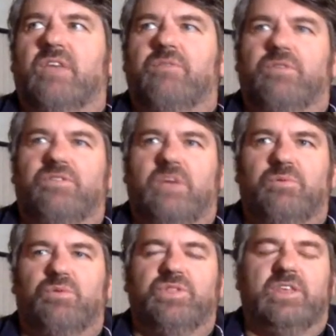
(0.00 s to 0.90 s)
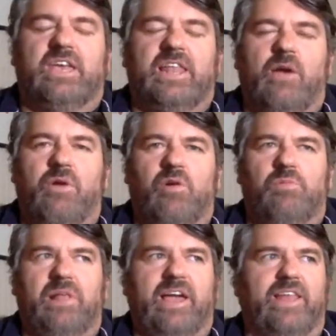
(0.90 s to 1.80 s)
say for example when the
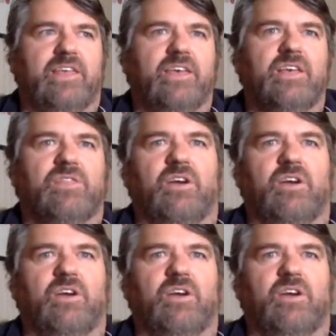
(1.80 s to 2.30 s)
NRL played